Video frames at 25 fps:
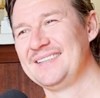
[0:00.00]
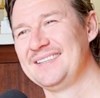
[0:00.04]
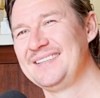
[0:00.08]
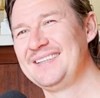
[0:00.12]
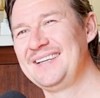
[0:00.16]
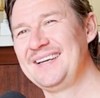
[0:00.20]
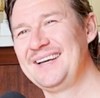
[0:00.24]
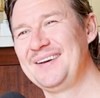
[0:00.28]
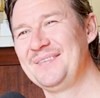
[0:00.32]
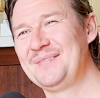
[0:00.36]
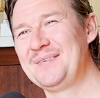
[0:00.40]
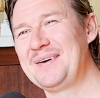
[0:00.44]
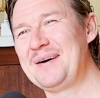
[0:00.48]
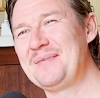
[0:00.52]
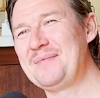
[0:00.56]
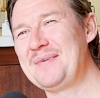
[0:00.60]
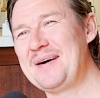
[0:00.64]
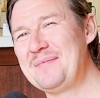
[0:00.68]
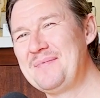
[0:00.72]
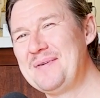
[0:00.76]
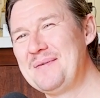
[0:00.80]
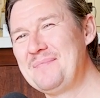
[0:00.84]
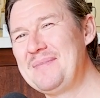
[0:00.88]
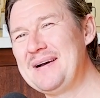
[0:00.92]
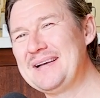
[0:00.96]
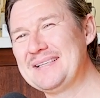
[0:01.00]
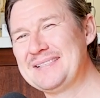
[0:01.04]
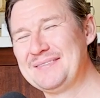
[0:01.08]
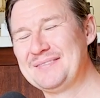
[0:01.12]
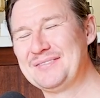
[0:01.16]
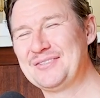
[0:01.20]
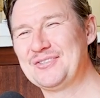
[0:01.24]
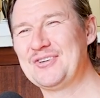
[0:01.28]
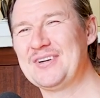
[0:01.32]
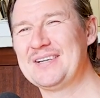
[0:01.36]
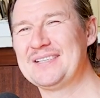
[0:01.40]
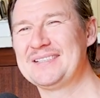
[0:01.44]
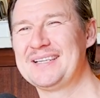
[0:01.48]
Yeah, I'm a massive
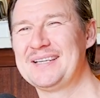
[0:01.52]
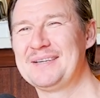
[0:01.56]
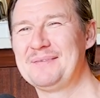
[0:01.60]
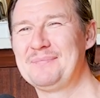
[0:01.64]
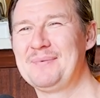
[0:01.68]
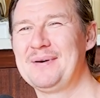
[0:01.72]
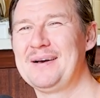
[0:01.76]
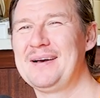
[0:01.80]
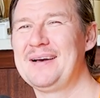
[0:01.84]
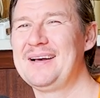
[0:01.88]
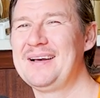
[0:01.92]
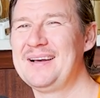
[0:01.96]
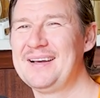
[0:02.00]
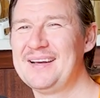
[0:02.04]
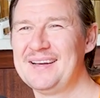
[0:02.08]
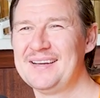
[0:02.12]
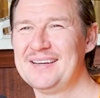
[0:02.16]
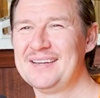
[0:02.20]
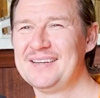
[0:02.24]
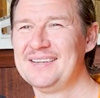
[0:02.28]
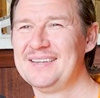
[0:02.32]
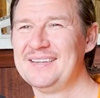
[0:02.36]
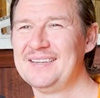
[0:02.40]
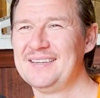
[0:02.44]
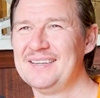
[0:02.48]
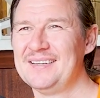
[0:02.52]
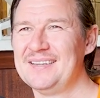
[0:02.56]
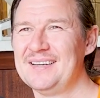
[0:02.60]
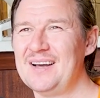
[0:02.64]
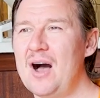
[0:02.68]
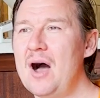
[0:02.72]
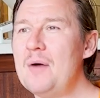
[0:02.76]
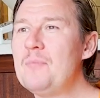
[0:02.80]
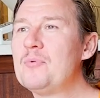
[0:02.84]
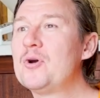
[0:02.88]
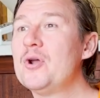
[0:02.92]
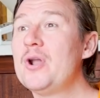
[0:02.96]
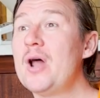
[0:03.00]
stresshead, but
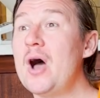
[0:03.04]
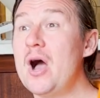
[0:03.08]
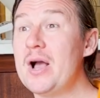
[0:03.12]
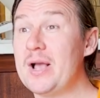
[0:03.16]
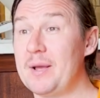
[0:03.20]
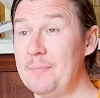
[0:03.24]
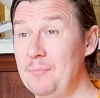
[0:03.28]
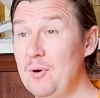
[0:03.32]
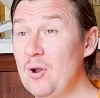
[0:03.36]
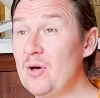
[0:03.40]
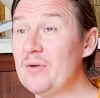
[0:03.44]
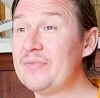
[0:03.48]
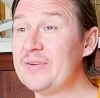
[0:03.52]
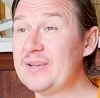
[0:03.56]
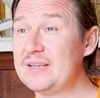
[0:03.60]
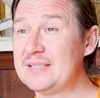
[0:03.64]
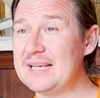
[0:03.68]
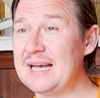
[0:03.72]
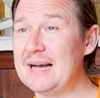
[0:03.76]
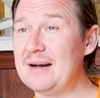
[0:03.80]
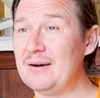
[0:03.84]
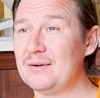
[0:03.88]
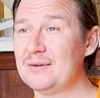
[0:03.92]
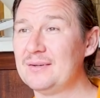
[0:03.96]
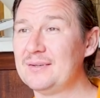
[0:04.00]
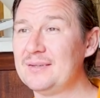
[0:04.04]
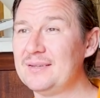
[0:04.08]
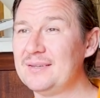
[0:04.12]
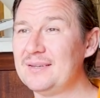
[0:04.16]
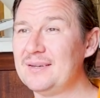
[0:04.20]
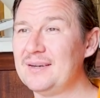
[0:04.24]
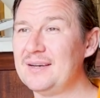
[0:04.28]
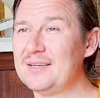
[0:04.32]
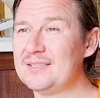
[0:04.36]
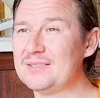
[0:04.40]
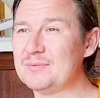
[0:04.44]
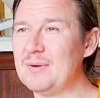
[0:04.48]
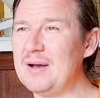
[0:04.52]
I'm good. I can block things out
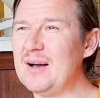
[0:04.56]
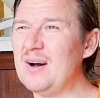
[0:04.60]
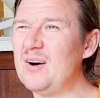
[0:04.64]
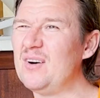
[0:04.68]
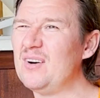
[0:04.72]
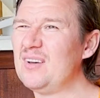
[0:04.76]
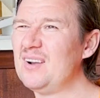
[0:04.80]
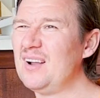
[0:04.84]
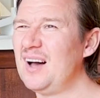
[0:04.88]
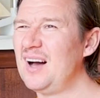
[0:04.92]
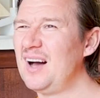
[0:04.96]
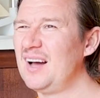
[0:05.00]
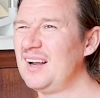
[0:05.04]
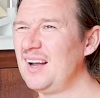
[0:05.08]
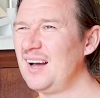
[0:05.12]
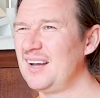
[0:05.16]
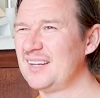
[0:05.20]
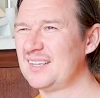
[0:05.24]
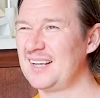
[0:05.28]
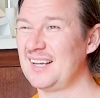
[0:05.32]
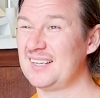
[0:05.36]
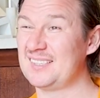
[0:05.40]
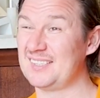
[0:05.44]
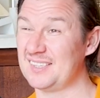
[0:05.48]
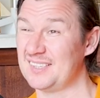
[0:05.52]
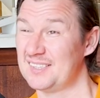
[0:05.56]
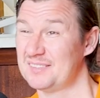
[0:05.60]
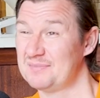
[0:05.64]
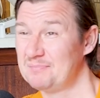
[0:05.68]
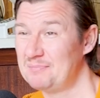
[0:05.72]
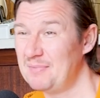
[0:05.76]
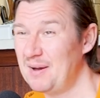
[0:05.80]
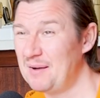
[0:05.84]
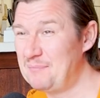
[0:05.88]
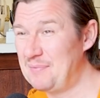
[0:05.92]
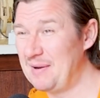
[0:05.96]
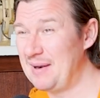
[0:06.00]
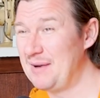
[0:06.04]
as well. Like I guess
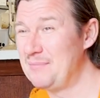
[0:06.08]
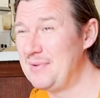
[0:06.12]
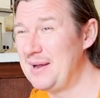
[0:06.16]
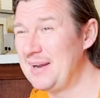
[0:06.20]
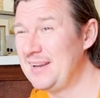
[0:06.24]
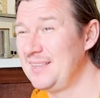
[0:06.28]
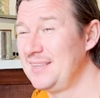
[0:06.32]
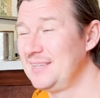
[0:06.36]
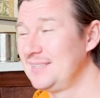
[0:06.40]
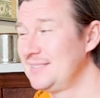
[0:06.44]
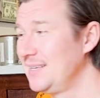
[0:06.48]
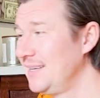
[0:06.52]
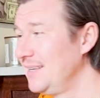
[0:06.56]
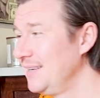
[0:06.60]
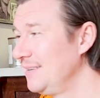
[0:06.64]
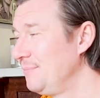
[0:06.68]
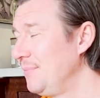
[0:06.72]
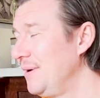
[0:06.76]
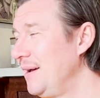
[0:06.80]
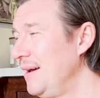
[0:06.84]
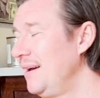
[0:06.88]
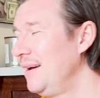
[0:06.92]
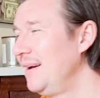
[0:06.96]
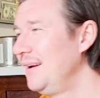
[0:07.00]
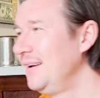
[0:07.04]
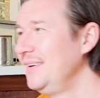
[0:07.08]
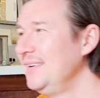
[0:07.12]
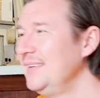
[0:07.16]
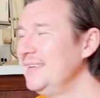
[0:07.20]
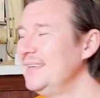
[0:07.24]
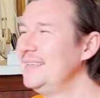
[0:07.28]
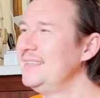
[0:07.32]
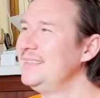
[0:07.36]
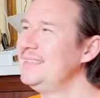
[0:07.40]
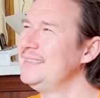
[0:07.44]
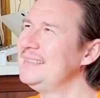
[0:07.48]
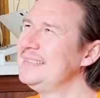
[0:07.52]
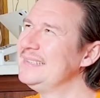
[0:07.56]
I bury my head in the sand, but
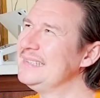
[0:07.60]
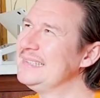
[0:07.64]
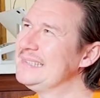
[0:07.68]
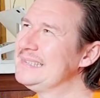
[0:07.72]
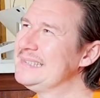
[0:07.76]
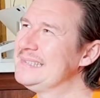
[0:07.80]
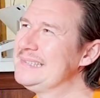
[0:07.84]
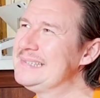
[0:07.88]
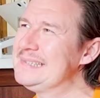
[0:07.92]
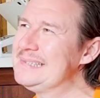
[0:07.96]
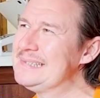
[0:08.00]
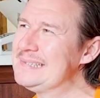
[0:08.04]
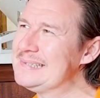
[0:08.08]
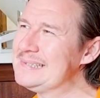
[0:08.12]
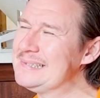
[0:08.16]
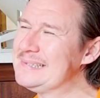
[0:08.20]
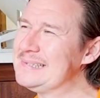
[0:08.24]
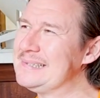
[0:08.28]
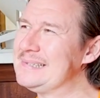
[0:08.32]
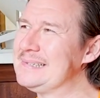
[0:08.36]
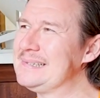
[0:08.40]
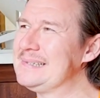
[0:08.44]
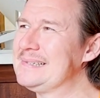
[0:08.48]
don't know.